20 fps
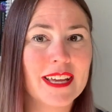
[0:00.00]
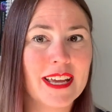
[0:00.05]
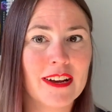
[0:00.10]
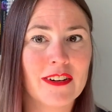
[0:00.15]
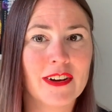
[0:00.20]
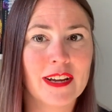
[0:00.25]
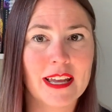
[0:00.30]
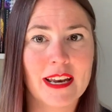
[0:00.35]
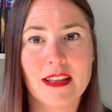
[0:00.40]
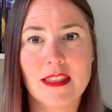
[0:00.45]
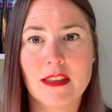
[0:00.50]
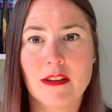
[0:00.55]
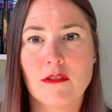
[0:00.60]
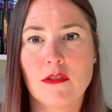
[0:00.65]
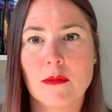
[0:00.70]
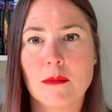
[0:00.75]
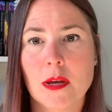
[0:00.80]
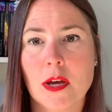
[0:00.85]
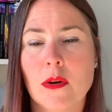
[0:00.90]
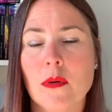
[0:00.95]
hearing anything
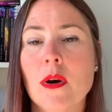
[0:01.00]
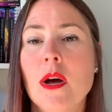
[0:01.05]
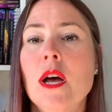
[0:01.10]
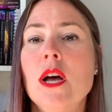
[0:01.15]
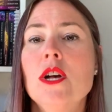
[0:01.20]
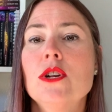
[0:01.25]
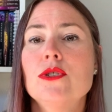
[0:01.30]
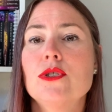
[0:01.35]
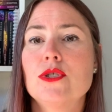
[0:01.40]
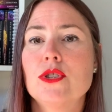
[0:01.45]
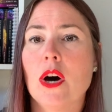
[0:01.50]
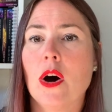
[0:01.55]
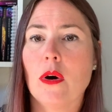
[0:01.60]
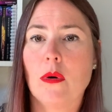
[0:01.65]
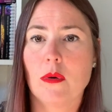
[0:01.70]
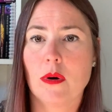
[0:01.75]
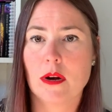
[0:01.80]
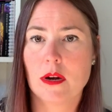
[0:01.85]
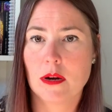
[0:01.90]
from you. So